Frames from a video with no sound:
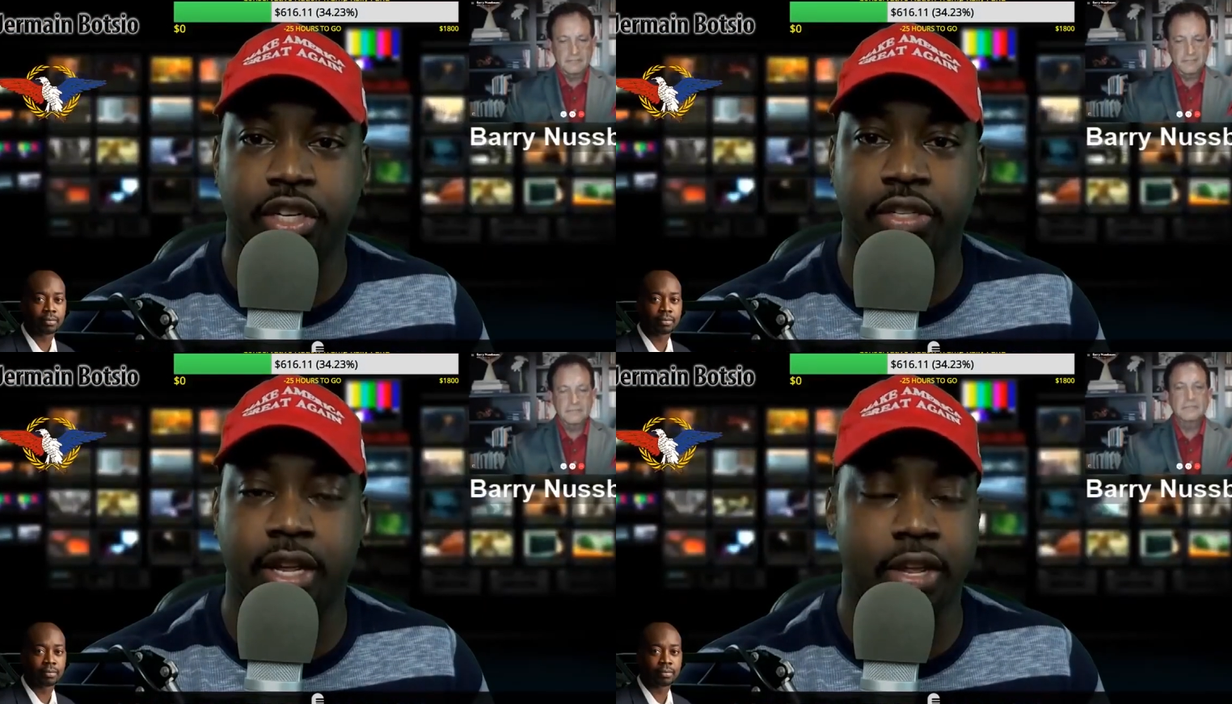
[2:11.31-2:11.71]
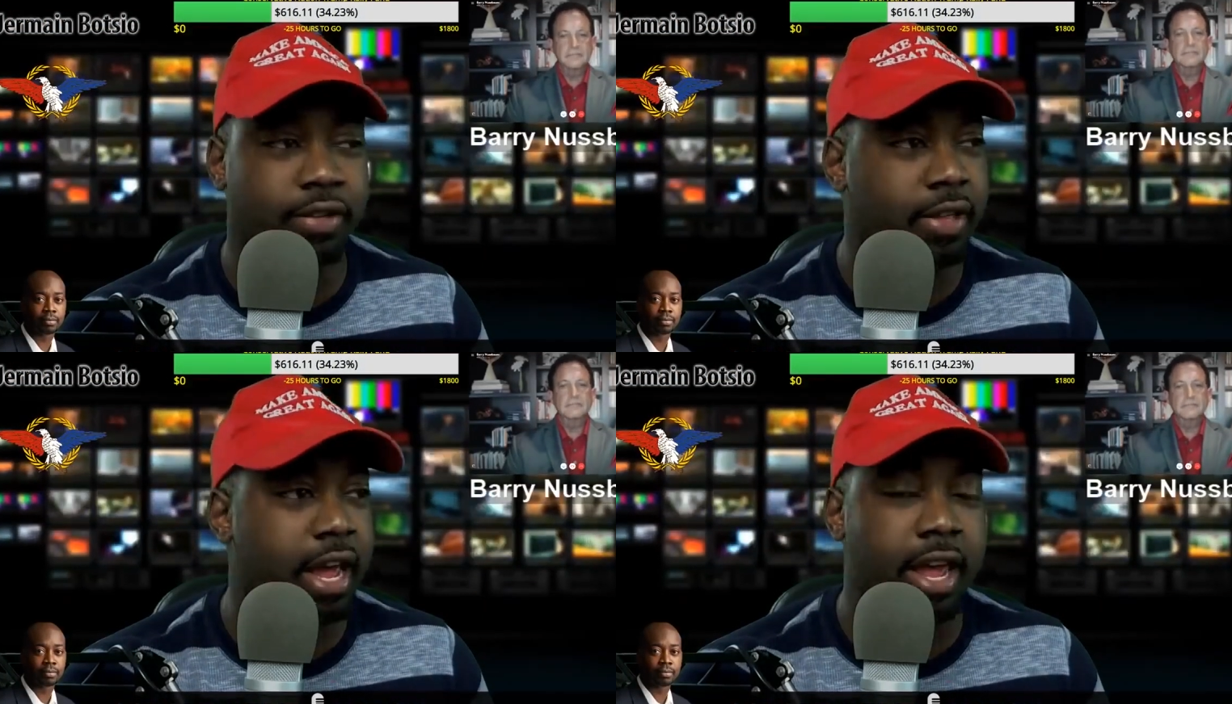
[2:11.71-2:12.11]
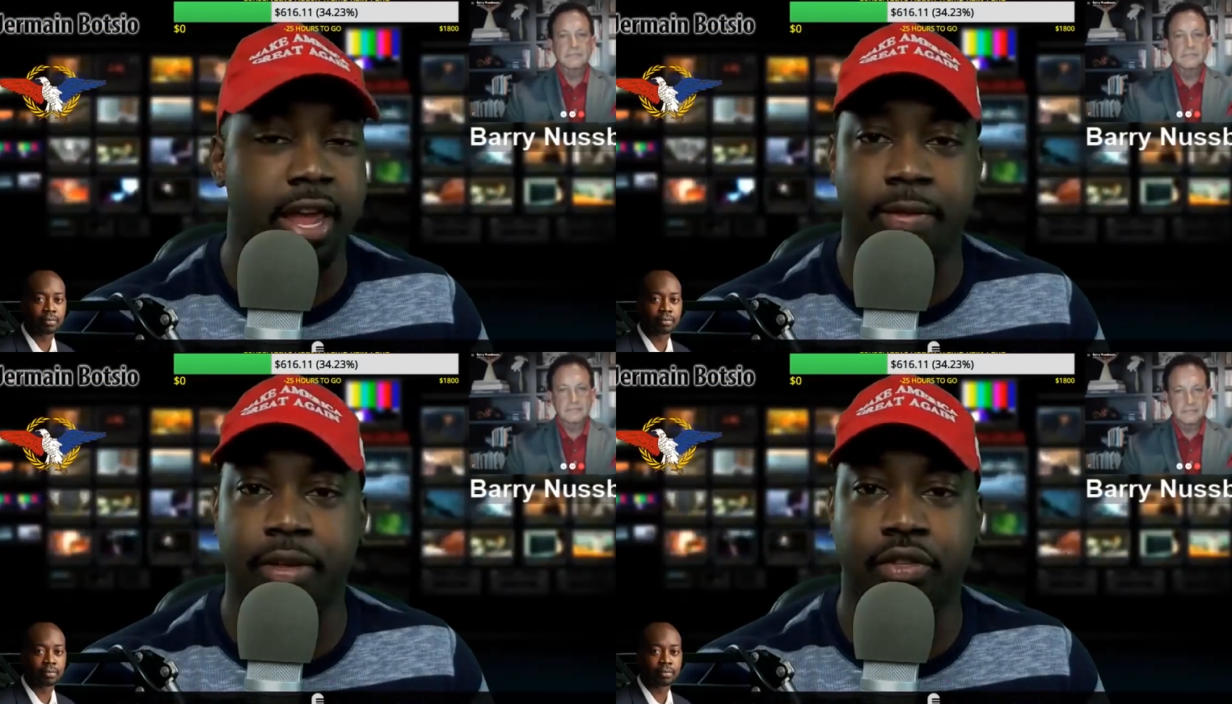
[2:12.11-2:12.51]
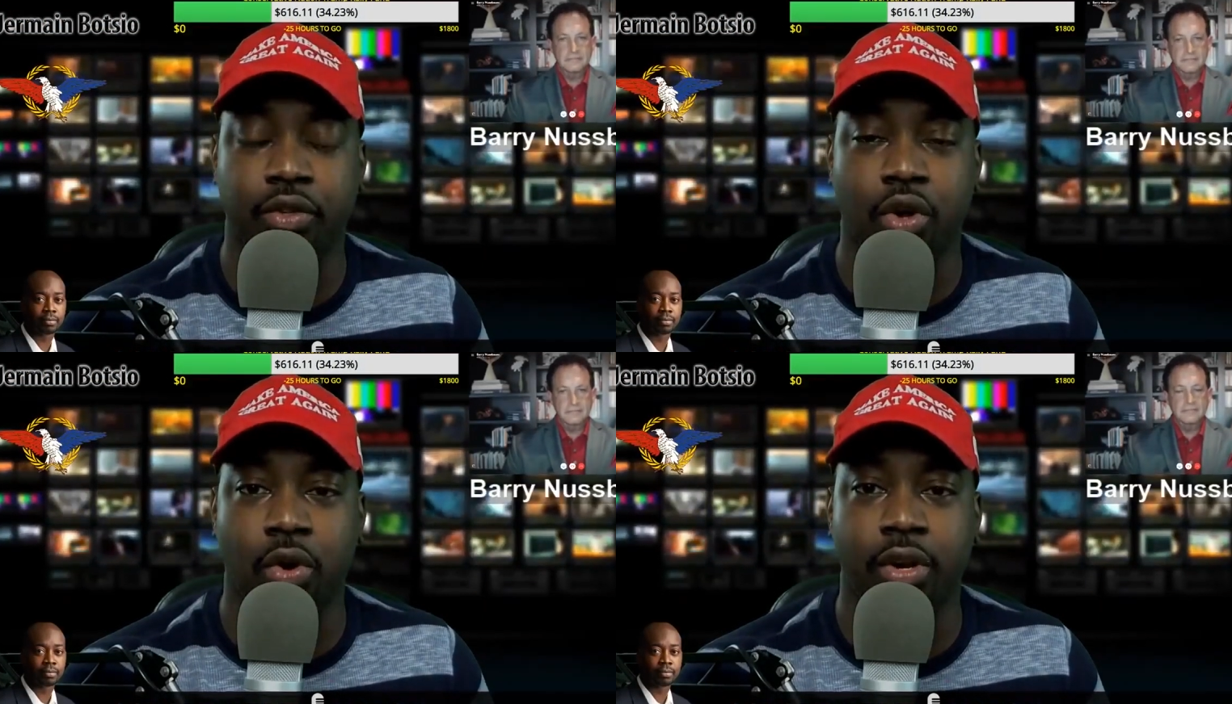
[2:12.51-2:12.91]
Speaker 1: She says that, and
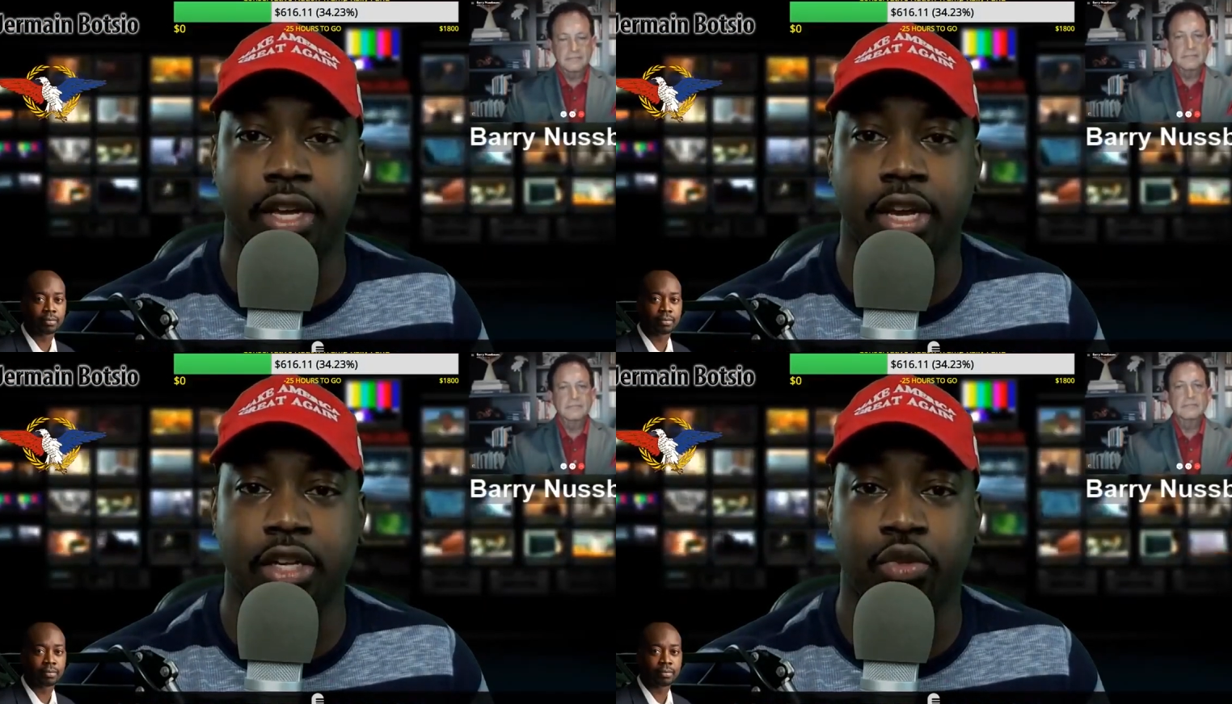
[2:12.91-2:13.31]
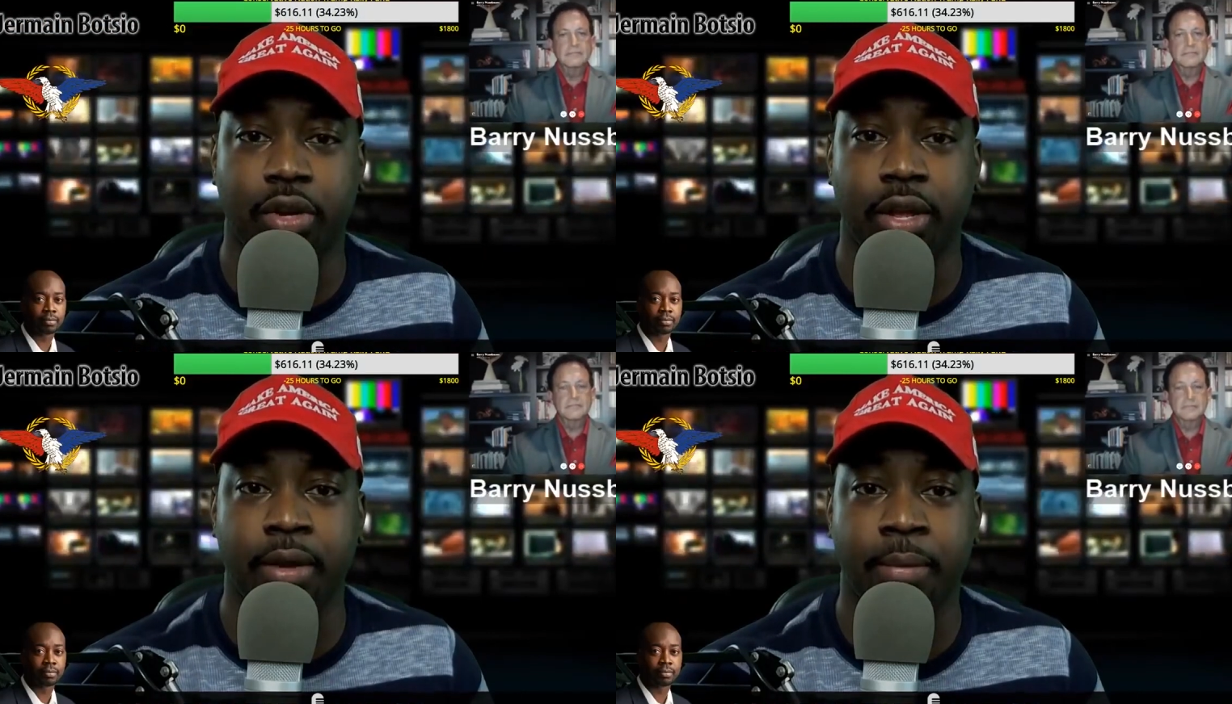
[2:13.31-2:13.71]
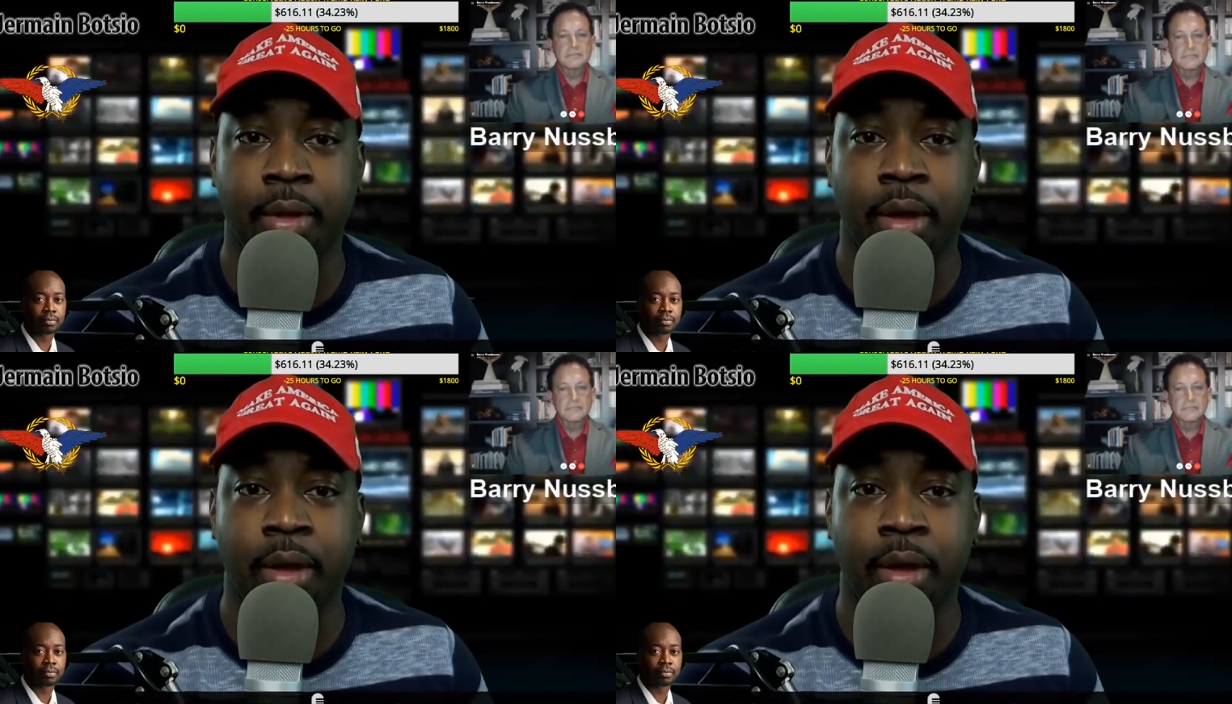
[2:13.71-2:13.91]
this is the only country